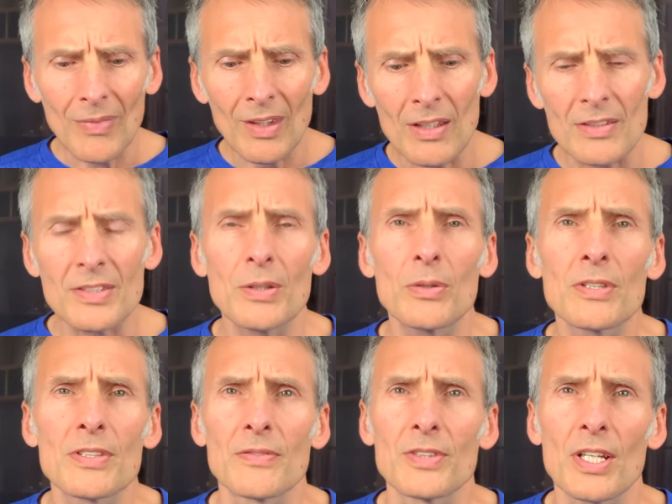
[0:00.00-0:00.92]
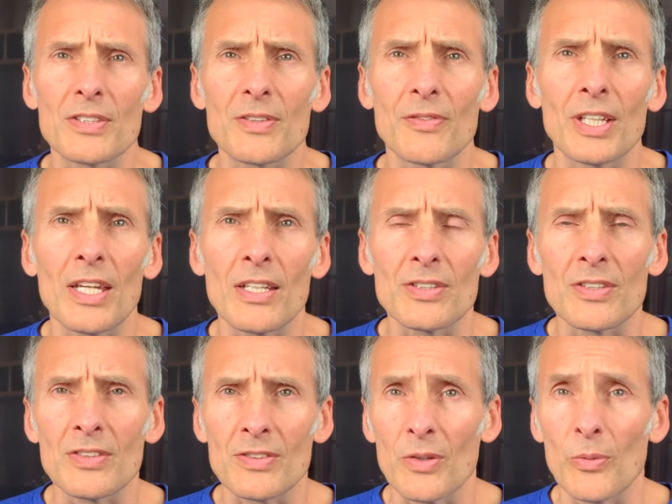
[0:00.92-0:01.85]
a series of
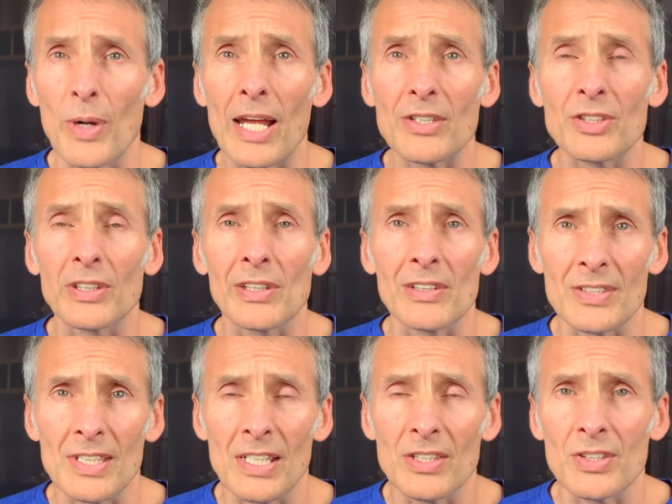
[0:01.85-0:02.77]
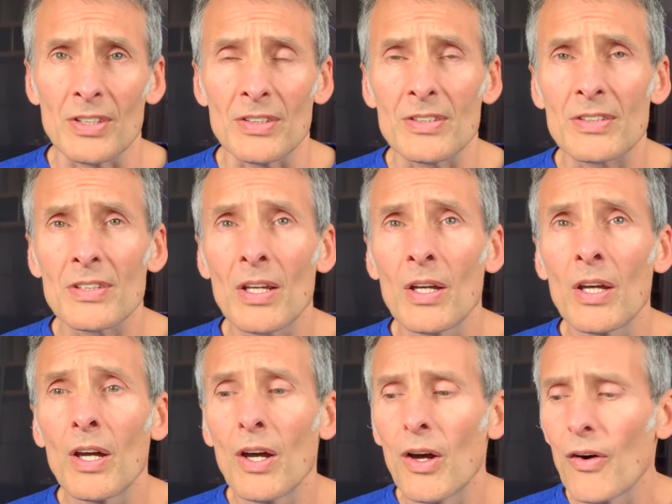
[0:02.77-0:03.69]
justifications and rationalizations
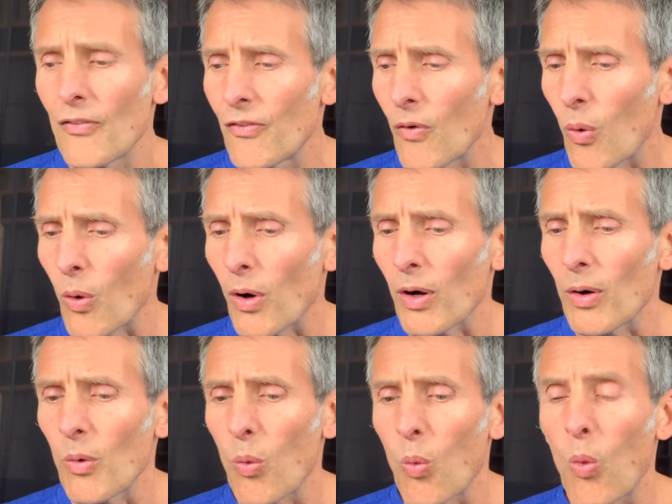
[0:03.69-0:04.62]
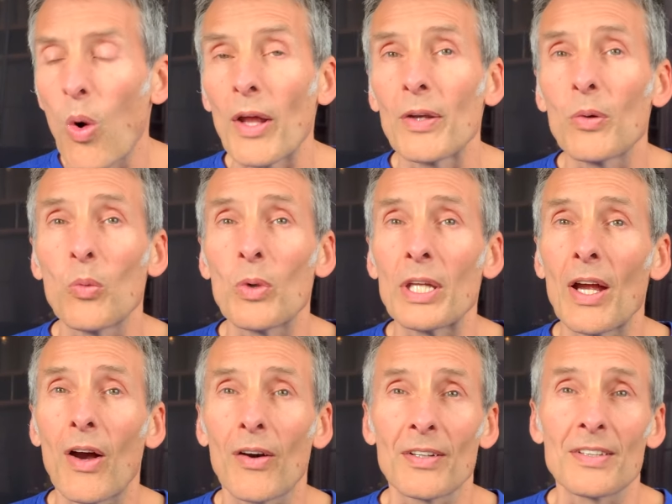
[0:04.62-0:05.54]
for what we
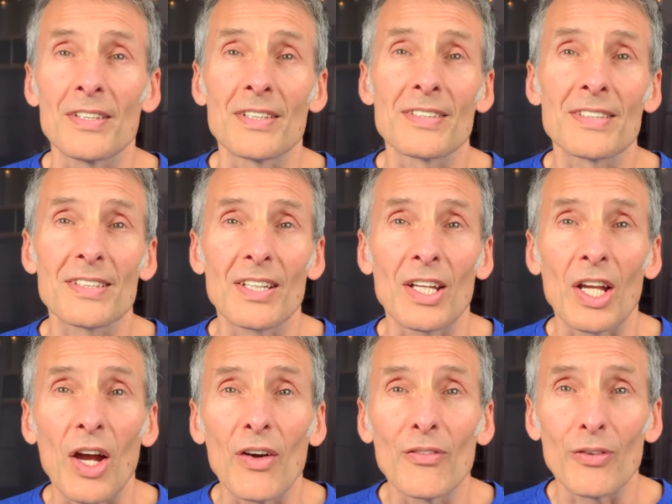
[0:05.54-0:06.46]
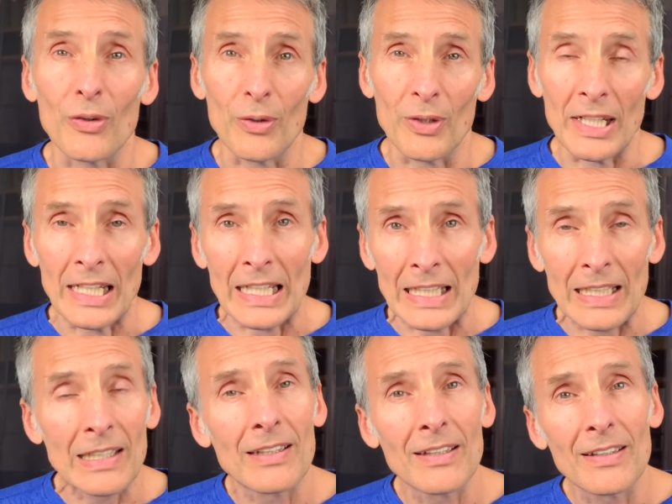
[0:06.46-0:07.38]
are
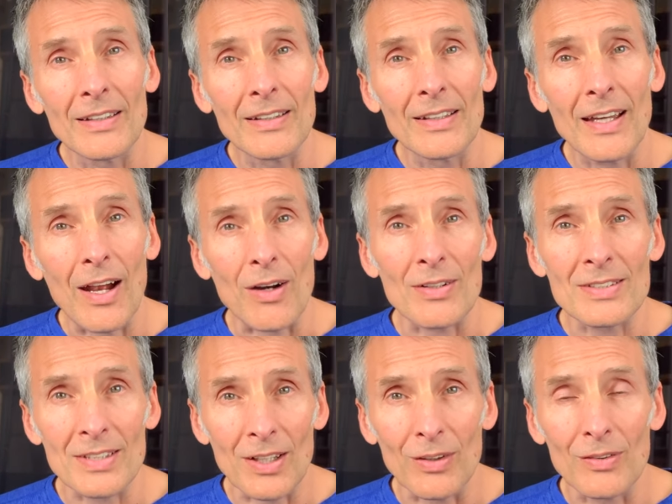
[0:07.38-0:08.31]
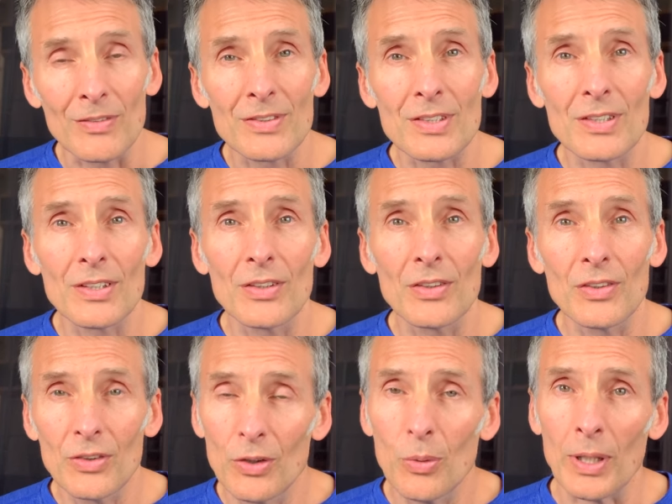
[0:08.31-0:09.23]
discovering ourselves
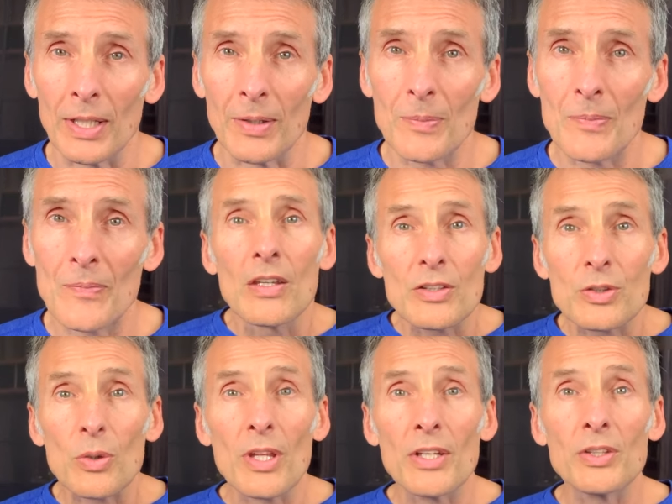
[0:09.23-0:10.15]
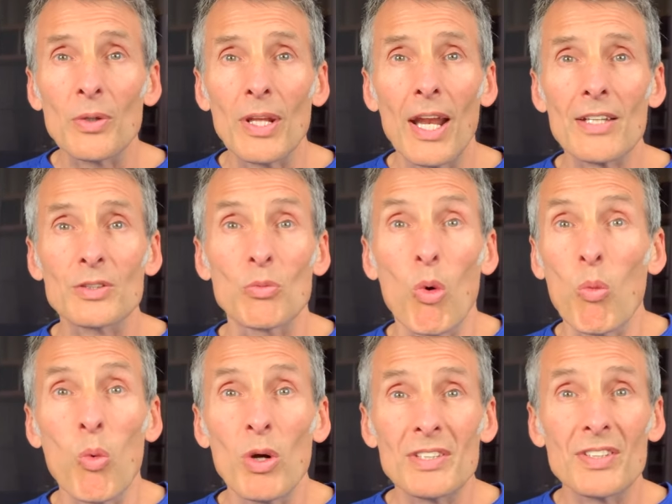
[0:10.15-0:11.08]
doing. So then you could ask, well,
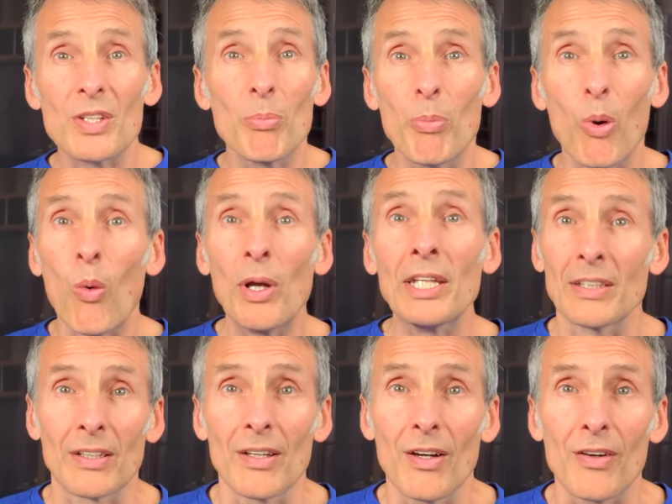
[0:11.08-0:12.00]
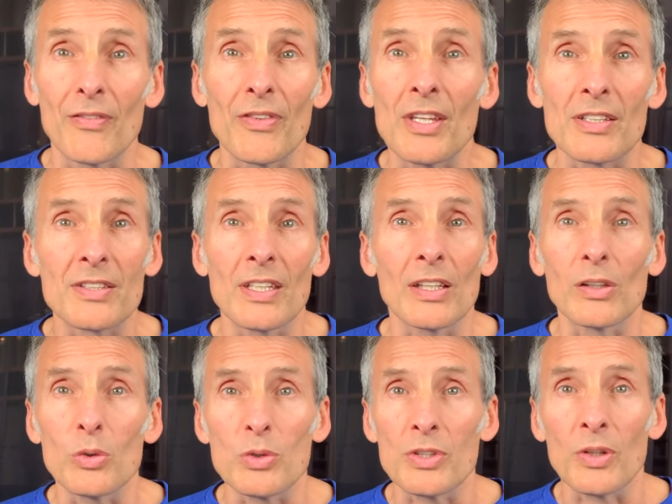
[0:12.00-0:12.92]
what's the point of this
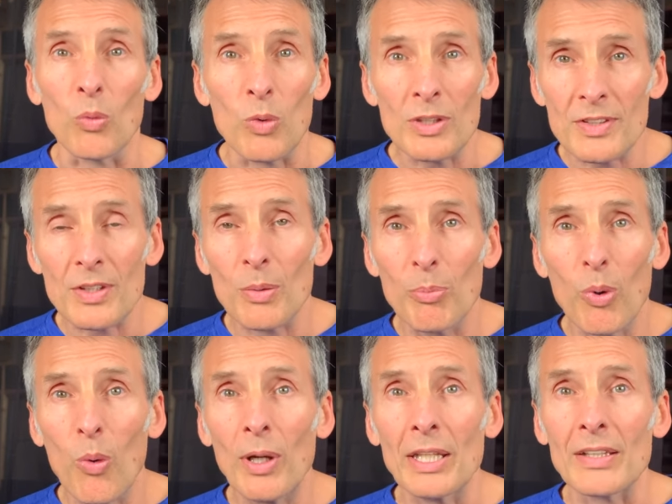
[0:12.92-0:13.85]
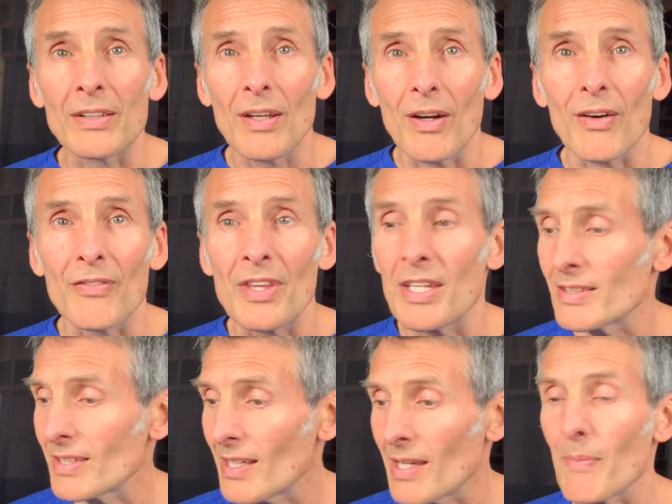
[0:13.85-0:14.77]
illusion? What's the point of
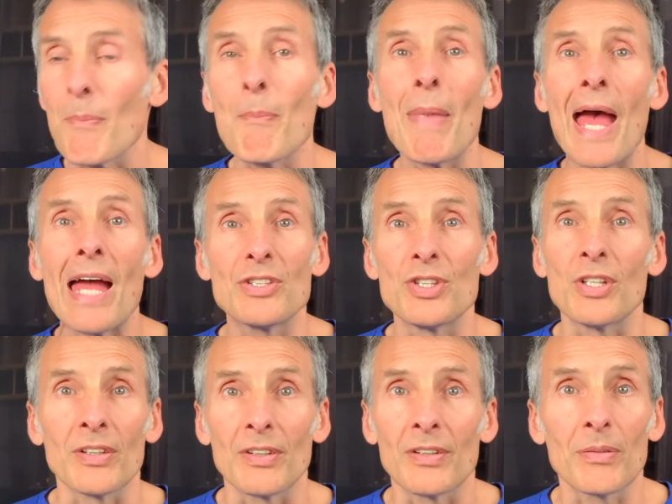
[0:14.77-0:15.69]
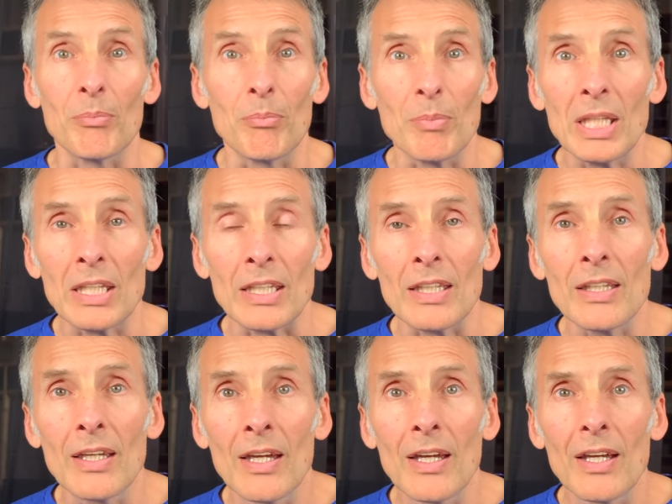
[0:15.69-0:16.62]
this imagined me
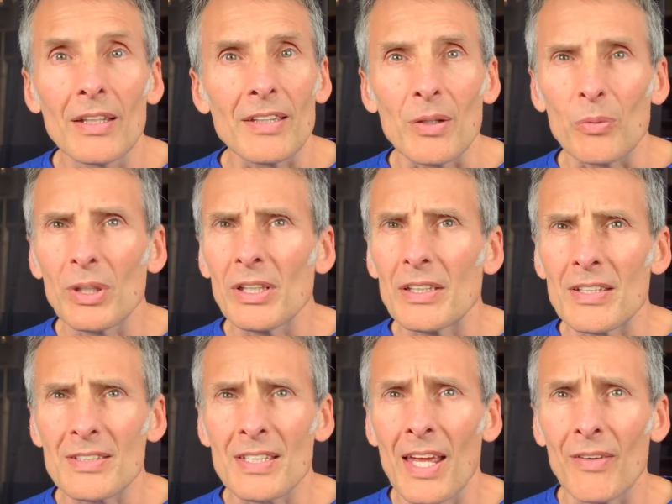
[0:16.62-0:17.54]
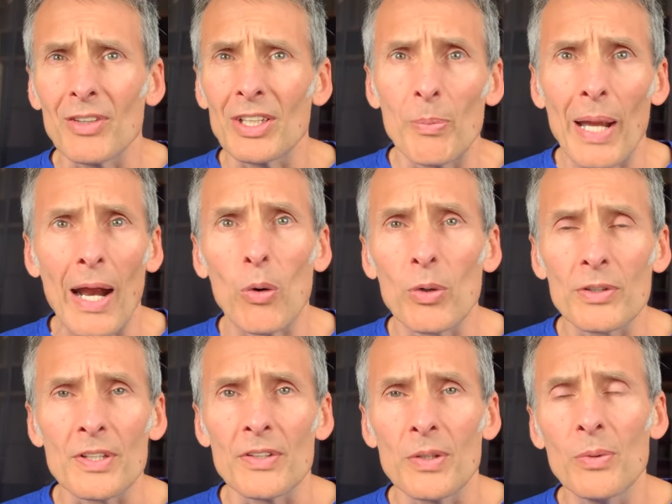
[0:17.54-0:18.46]
that really doesn't have any power
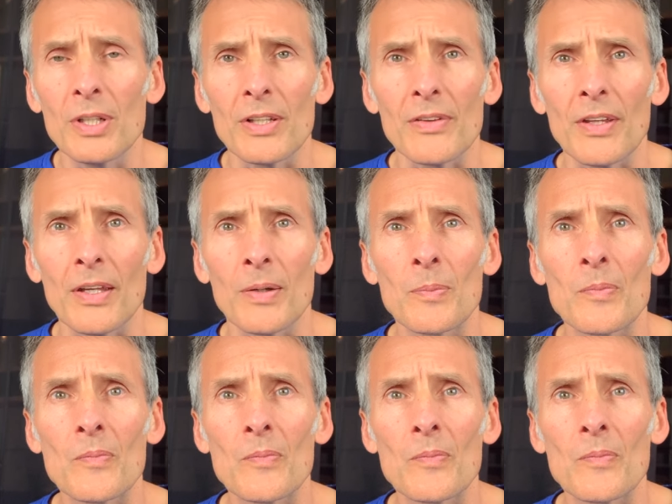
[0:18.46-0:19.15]
to do anything?